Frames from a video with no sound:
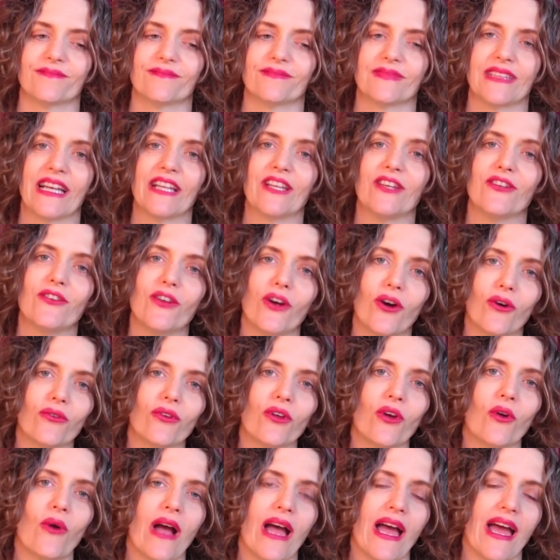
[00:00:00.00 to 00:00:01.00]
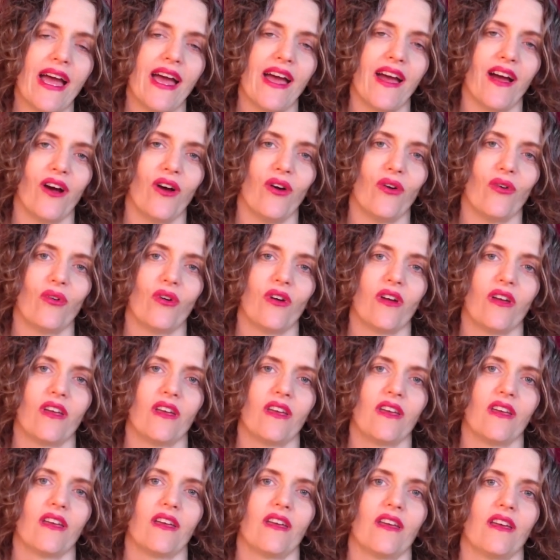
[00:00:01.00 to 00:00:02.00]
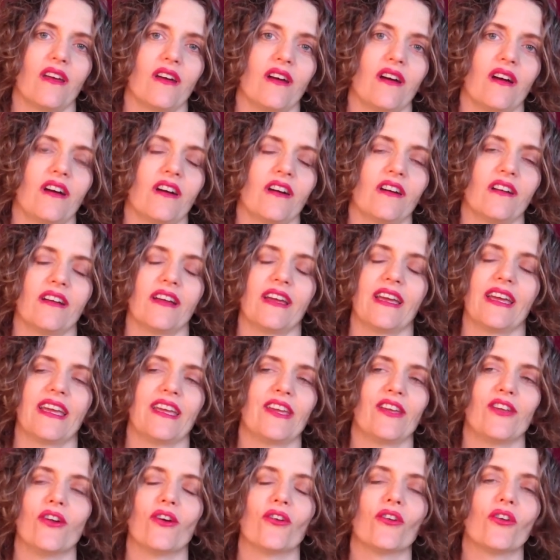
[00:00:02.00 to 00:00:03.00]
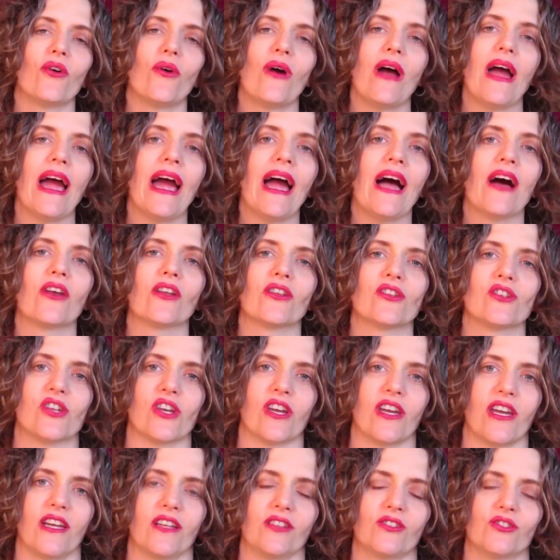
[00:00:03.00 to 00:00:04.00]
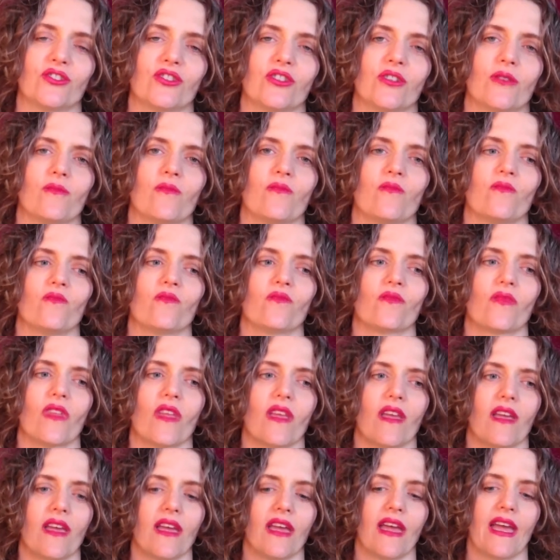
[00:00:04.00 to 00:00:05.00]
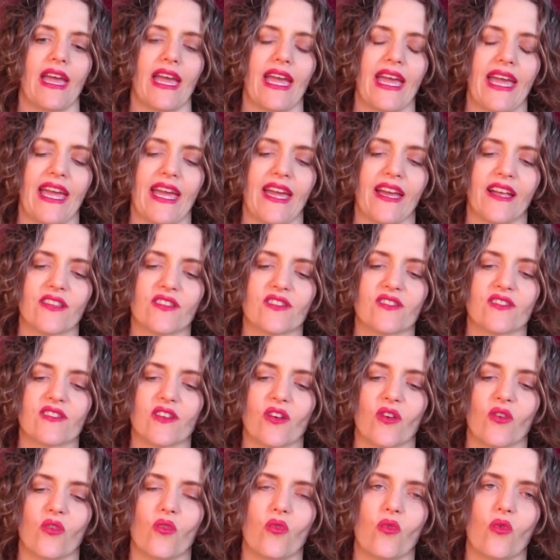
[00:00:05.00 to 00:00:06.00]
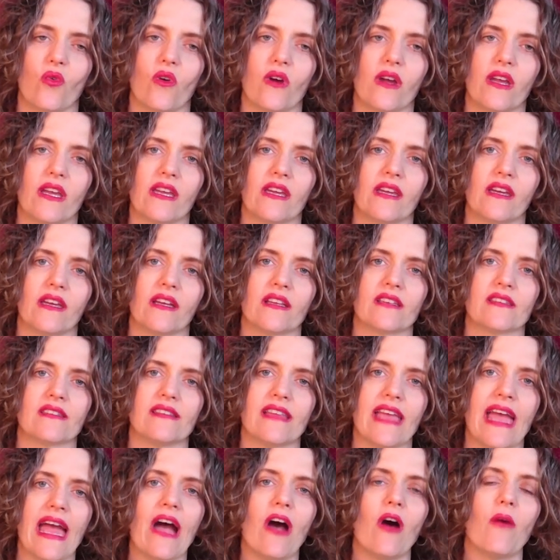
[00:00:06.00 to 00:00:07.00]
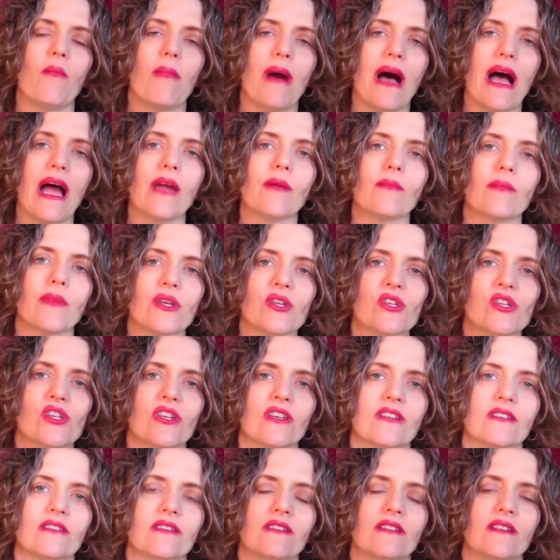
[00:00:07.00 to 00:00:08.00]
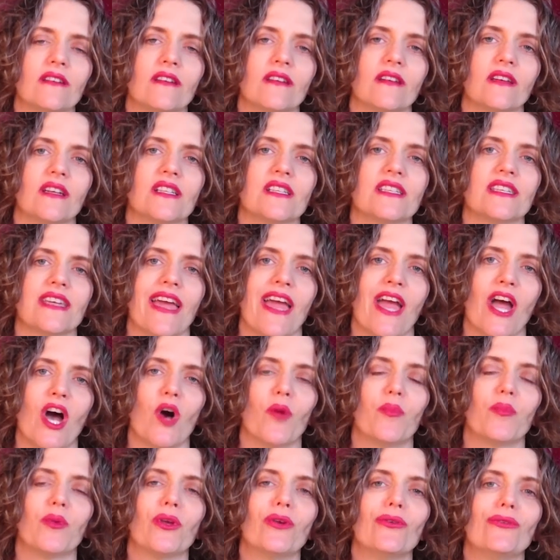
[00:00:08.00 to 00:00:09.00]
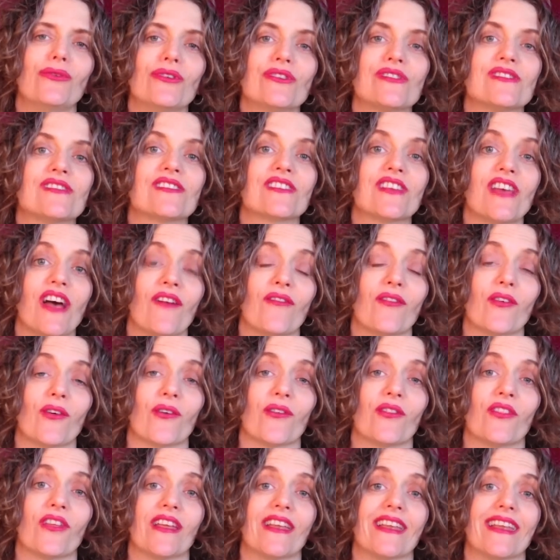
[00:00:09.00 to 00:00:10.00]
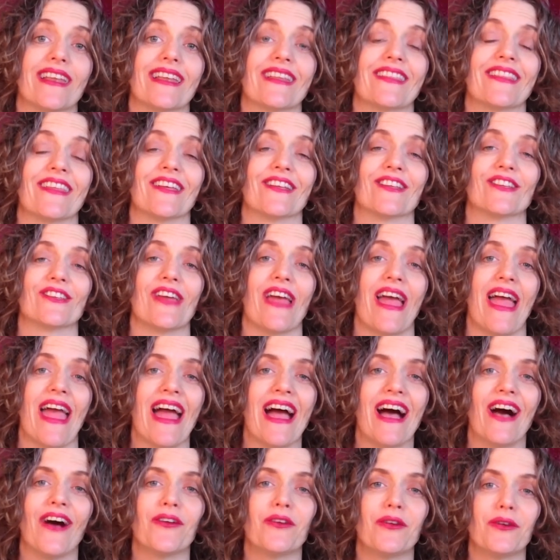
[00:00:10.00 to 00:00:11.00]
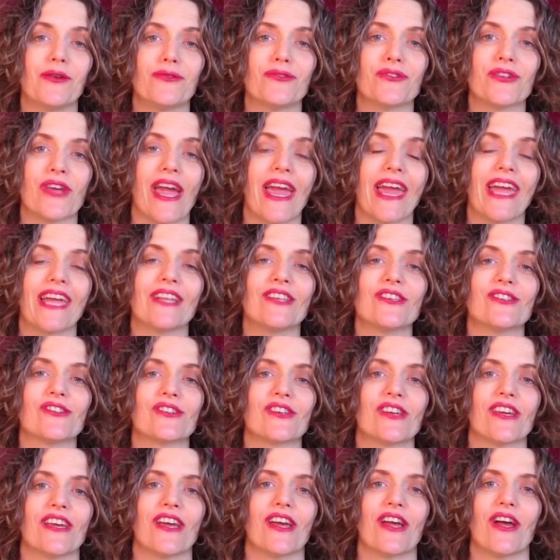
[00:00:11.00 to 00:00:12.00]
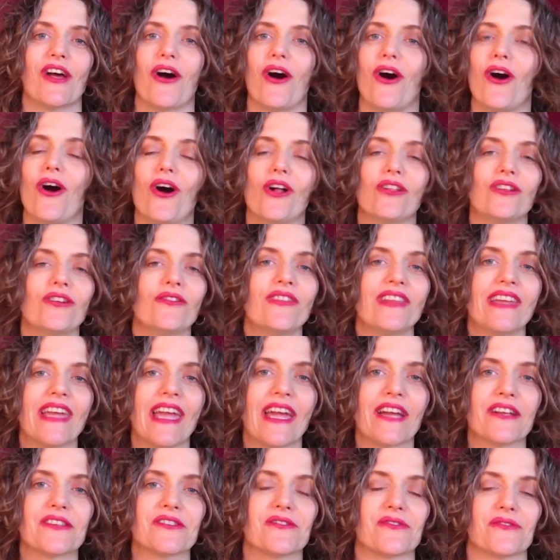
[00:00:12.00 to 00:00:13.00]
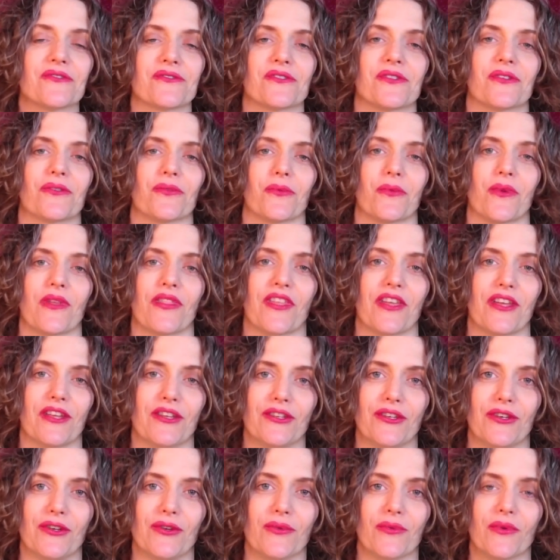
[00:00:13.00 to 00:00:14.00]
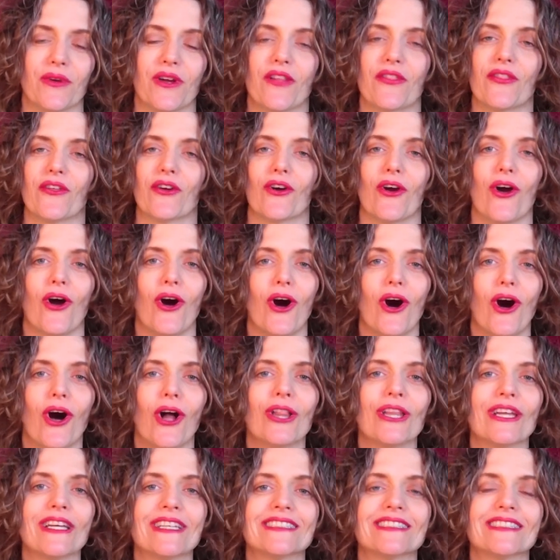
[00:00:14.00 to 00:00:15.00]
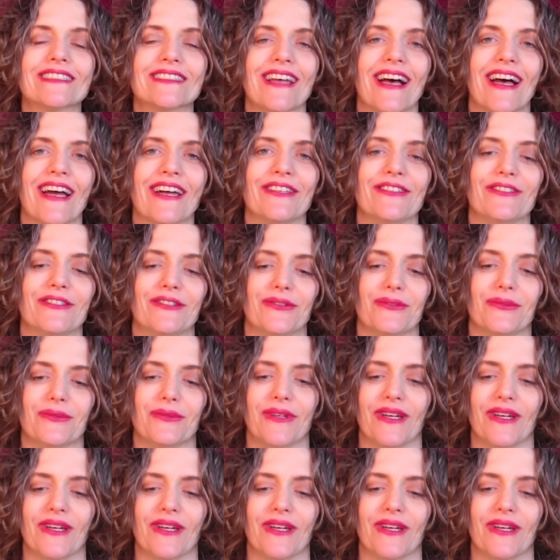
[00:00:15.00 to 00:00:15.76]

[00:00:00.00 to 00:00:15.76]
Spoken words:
you don't know how, or you don't know how to change. And so it's now my mission to help you discover that how you change, all of the answers are within you. They're all inside you.